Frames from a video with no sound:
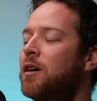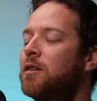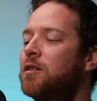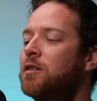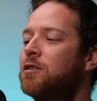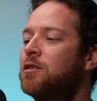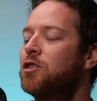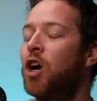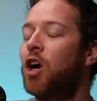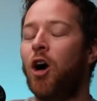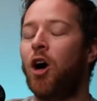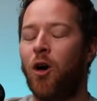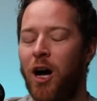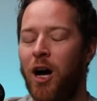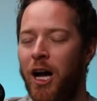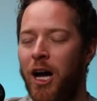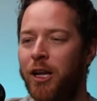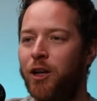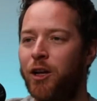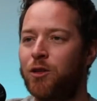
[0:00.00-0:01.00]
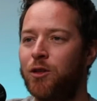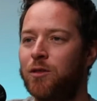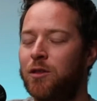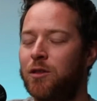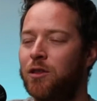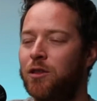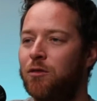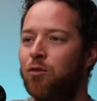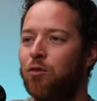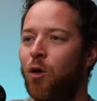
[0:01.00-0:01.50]
No, I knew
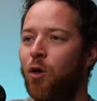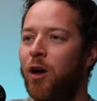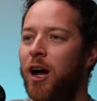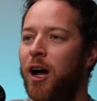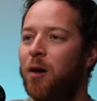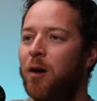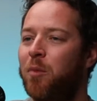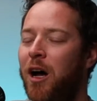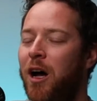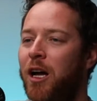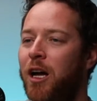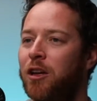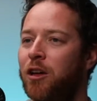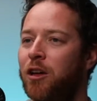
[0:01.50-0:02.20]
growing up, this